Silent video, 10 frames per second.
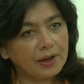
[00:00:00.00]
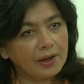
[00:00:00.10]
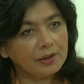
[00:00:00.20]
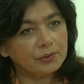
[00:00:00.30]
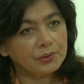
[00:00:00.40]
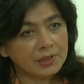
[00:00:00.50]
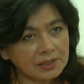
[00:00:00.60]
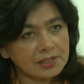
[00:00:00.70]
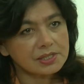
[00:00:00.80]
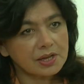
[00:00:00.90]
and
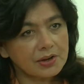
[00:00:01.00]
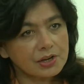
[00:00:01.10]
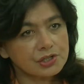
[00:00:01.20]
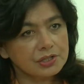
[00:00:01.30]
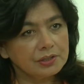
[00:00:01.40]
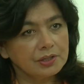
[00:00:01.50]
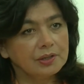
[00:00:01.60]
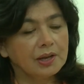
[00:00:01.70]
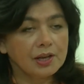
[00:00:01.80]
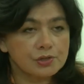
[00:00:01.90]
within this direction
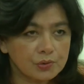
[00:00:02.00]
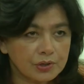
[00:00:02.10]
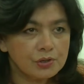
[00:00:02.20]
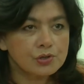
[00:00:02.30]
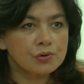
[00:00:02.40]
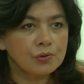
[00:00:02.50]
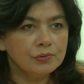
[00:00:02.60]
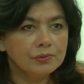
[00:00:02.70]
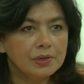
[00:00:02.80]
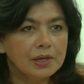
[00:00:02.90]
india has already shown